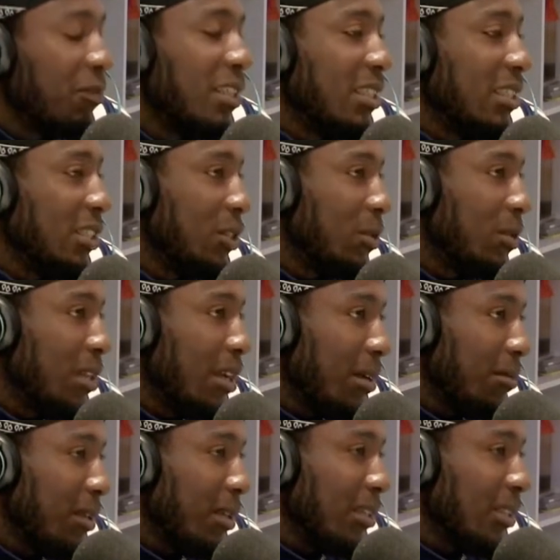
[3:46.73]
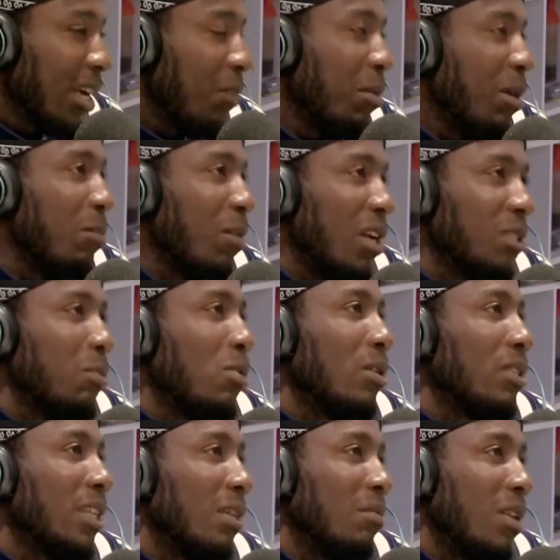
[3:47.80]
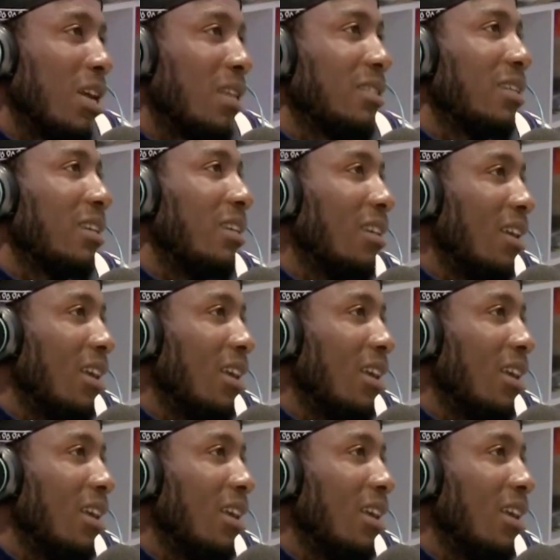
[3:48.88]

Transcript: think he saw that because I remember I spoke to him and I said